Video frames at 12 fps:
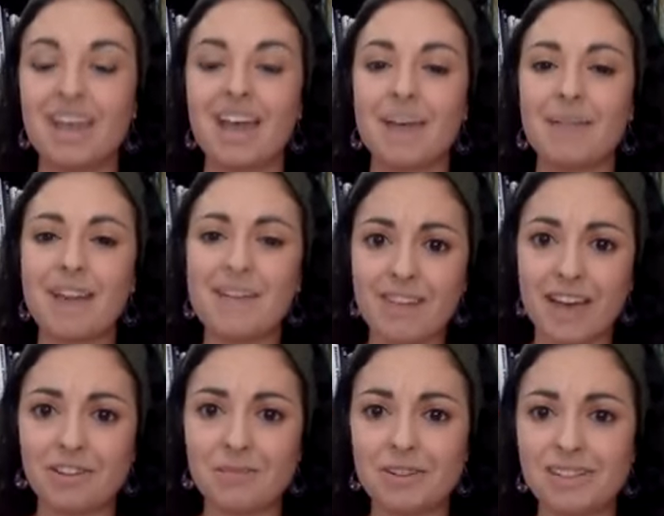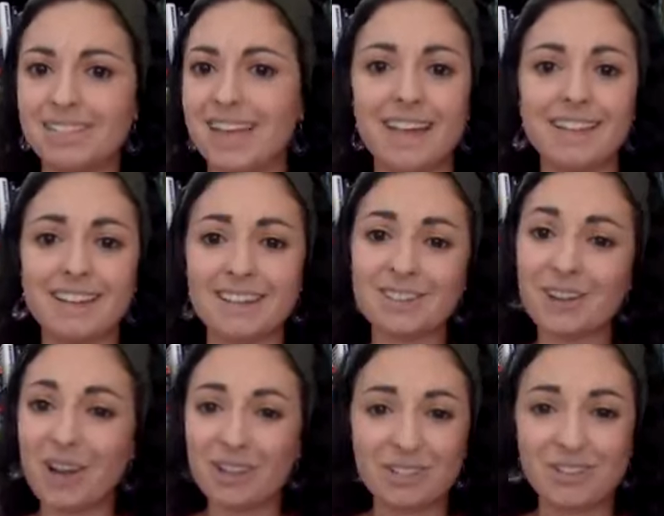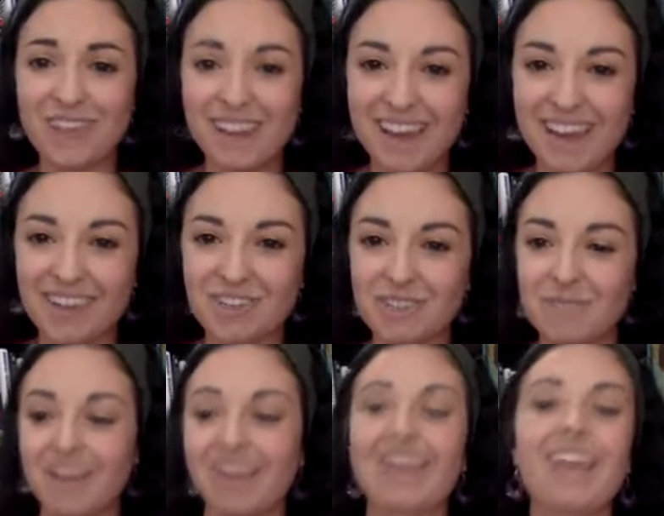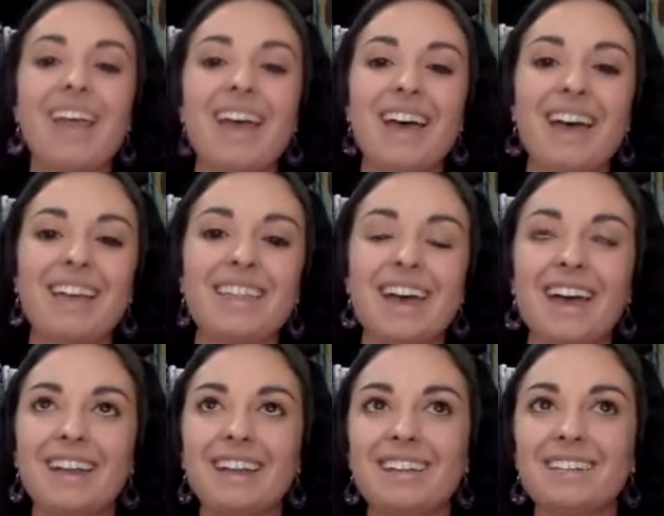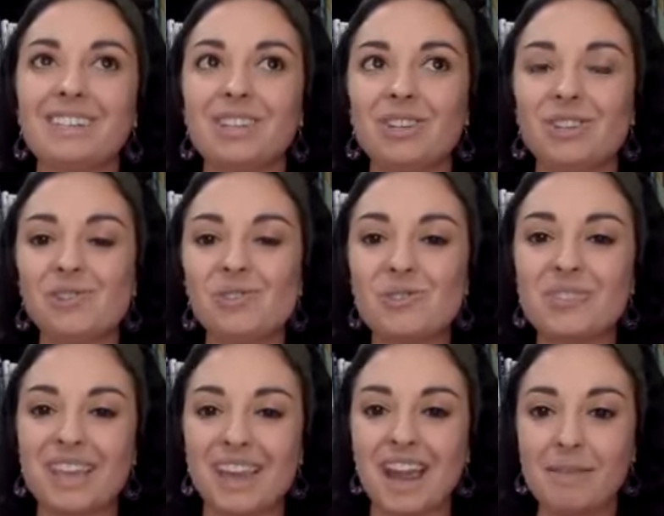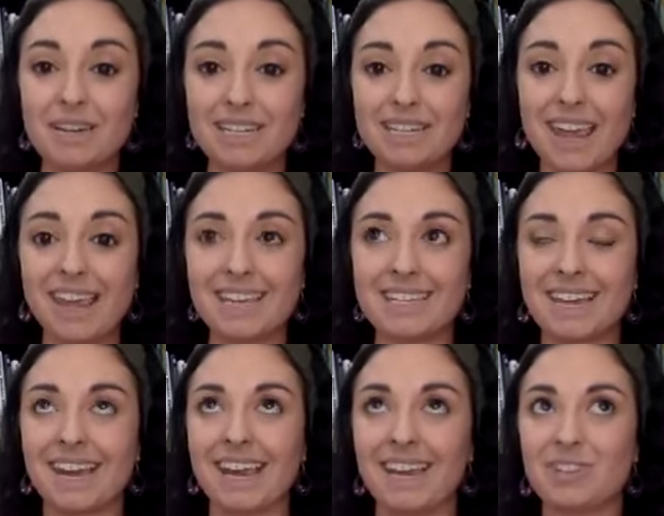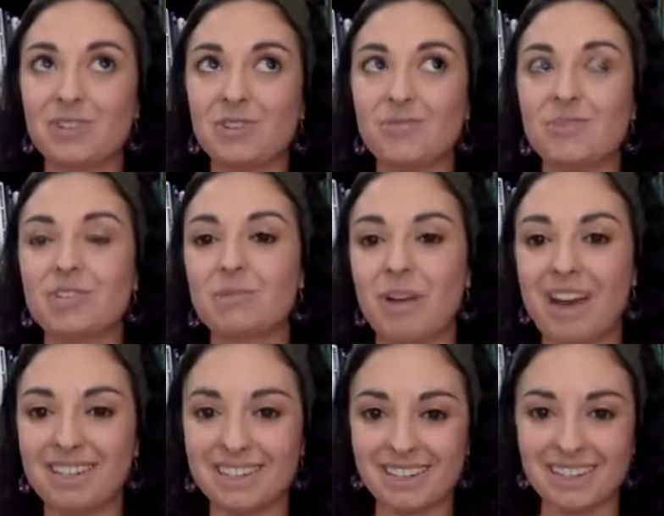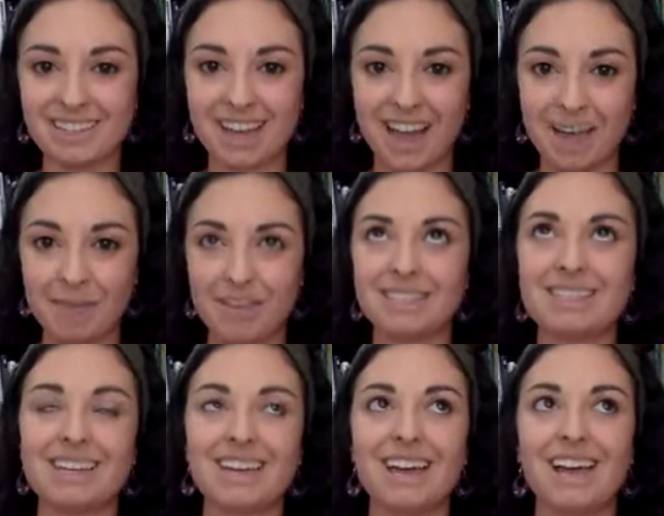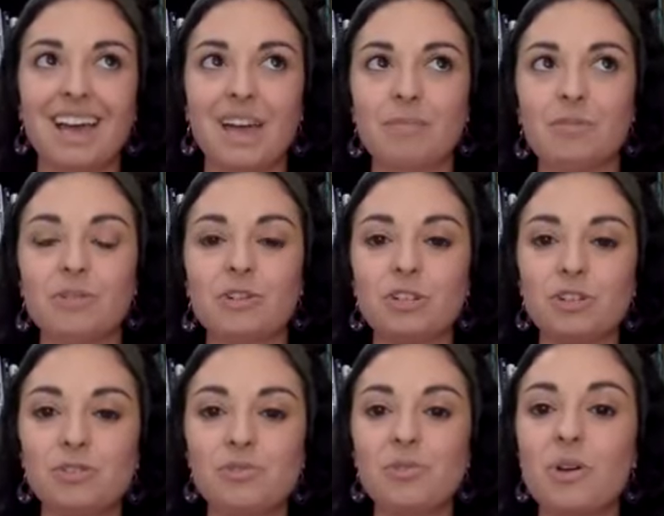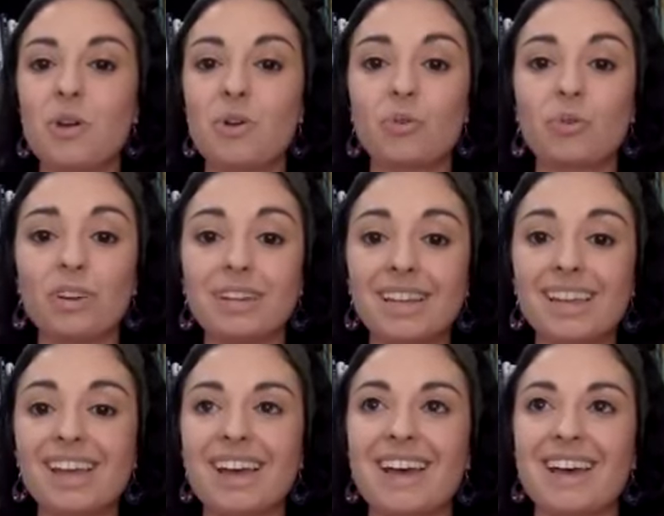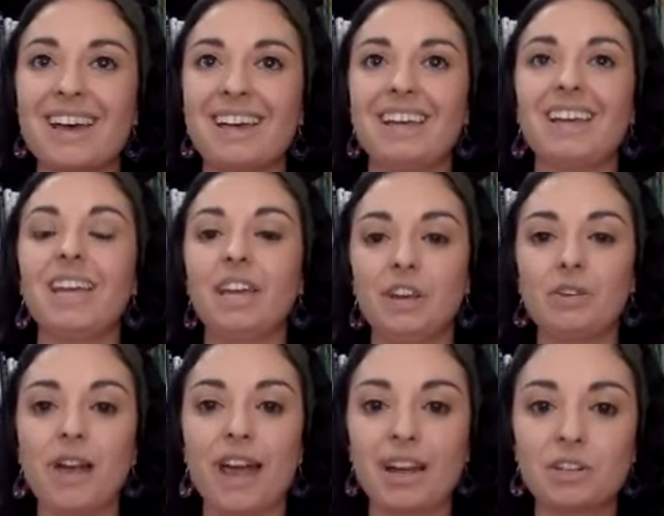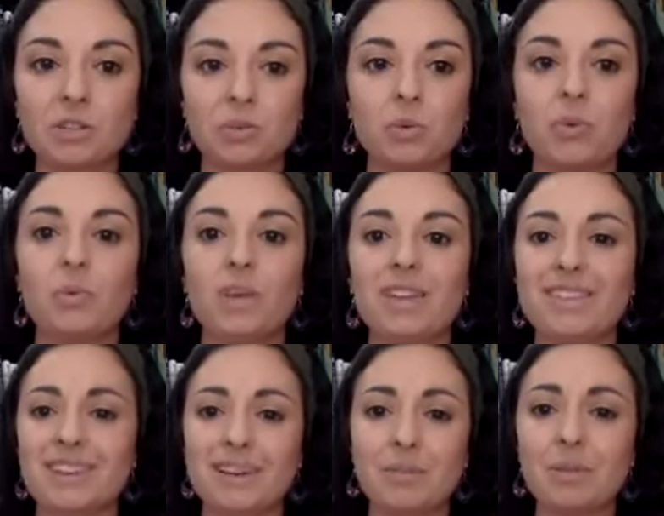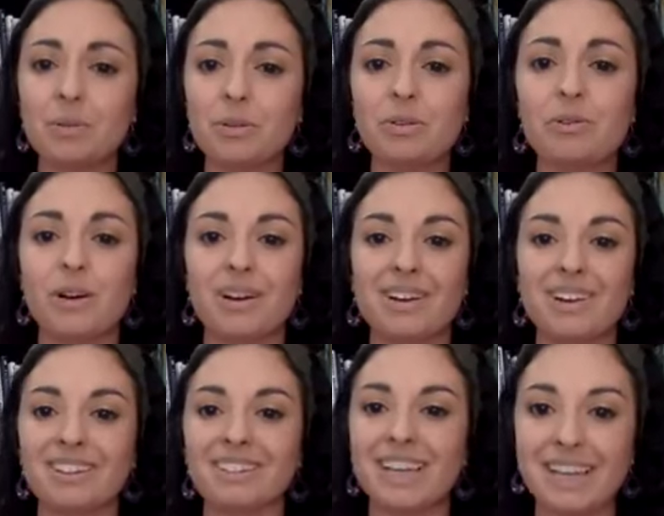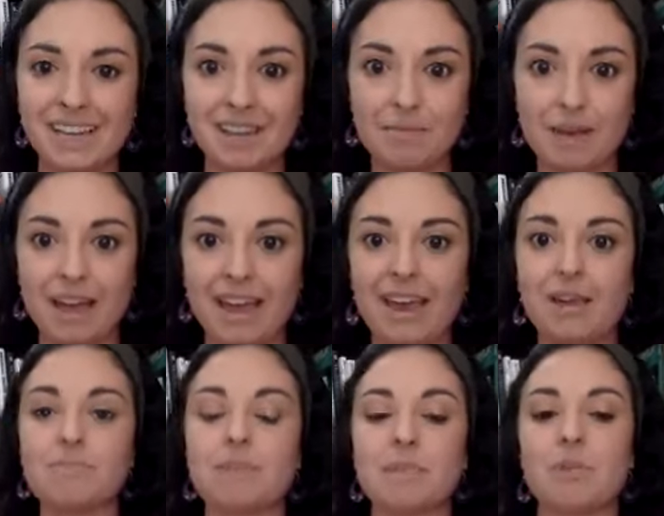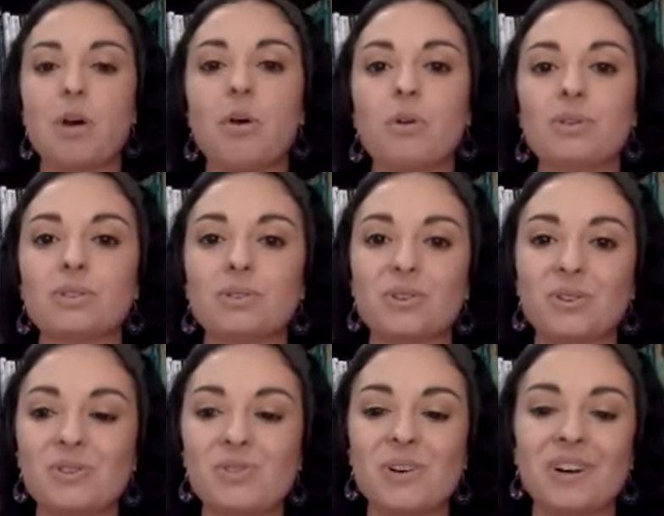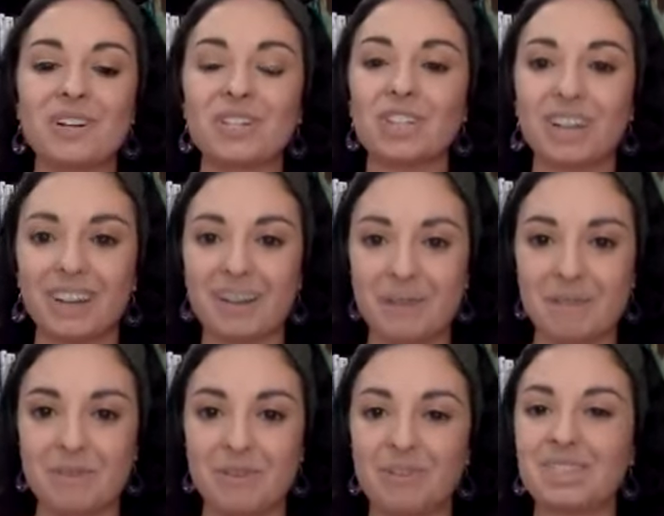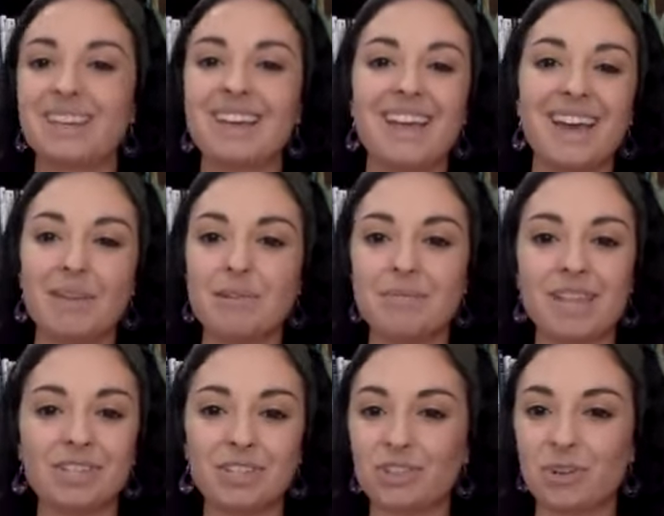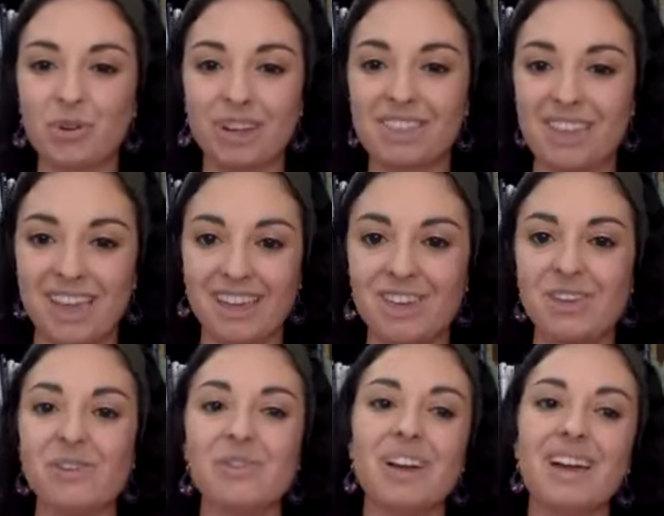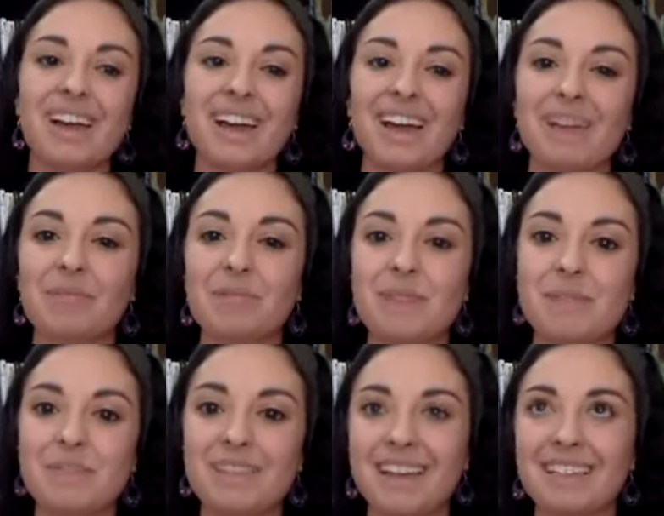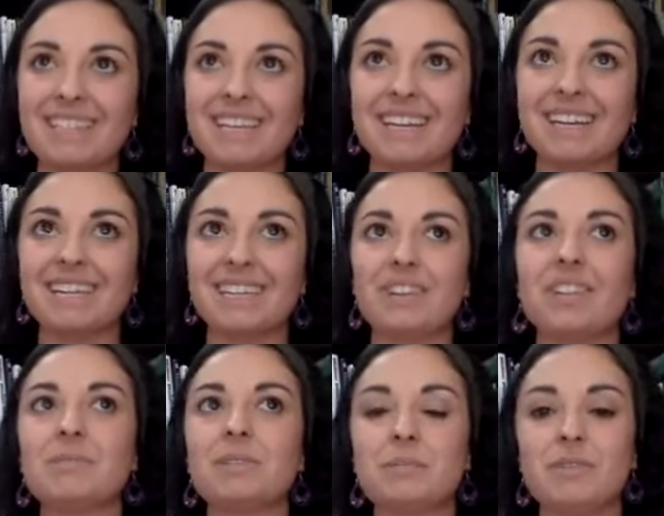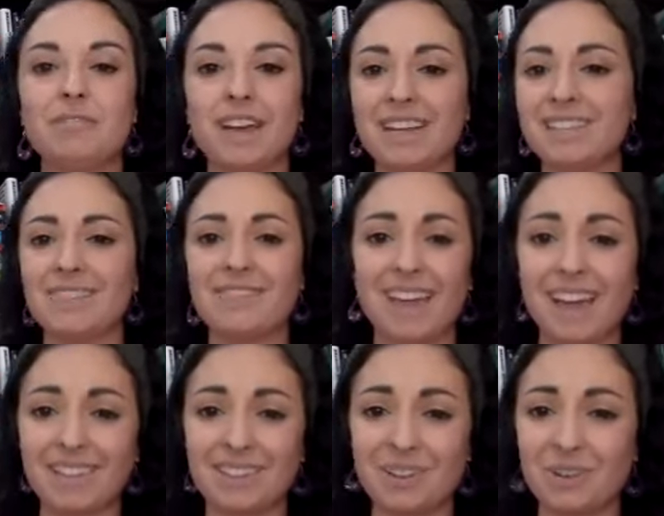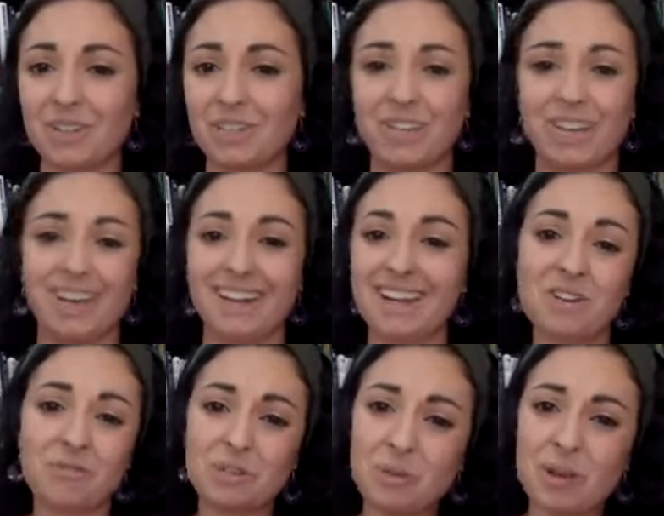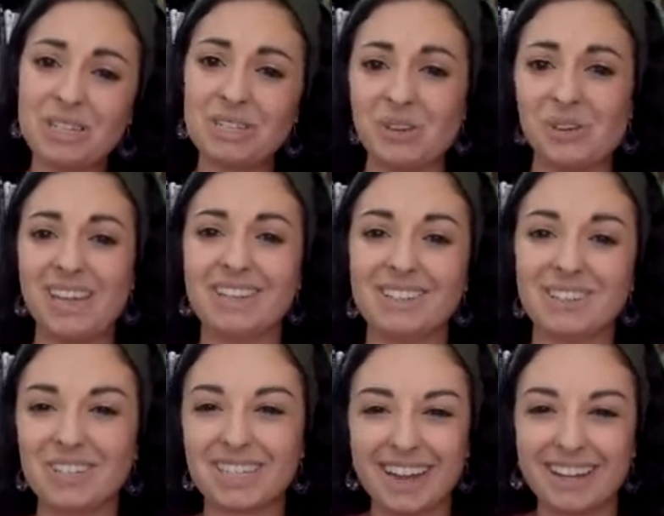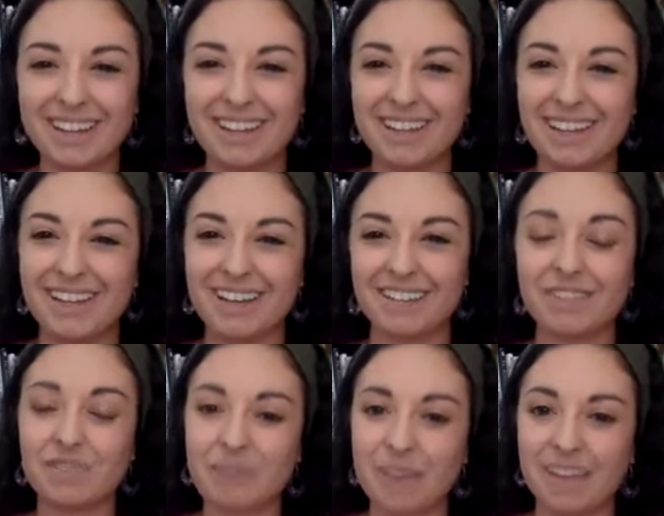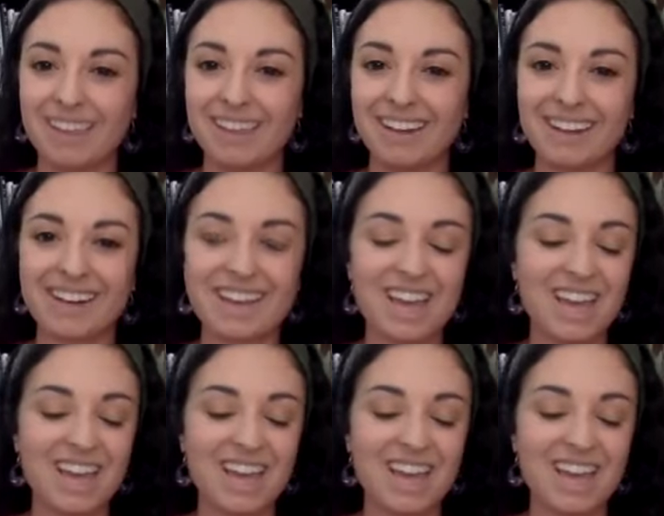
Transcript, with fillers: I mean, how valuable is that? That doesn't cost you any extra money. Uh, that is you saying, I'm going to take a second to respond to these comments um, or to really uh, interact with uh, people who are liking my my post or who are sharing my post. Uh, maybe that's just a quick thank you, um, or maybe that's uh, giving them some advice if they ask a question respond to it. Don't just kind of let uh, leave them hanging there.